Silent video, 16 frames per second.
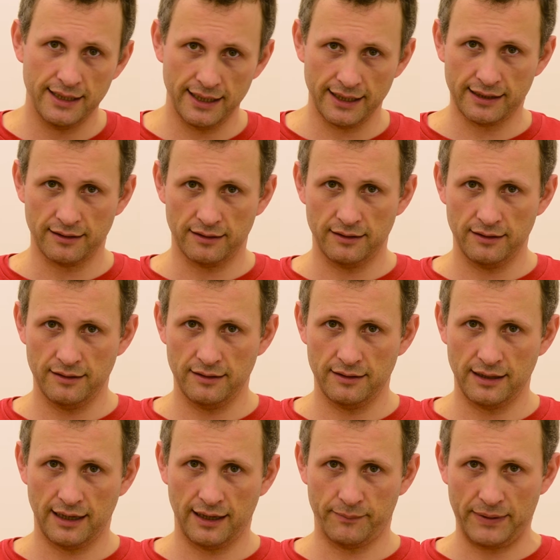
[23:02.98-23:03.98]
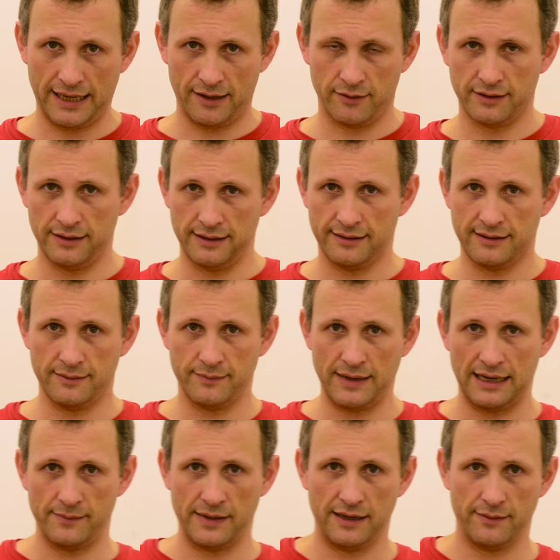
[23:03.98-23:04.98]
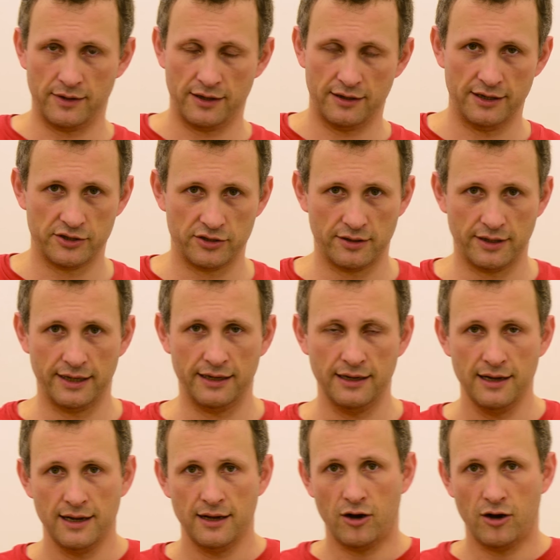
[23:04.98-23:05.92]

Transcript: nickel powder lithium aluminium hydride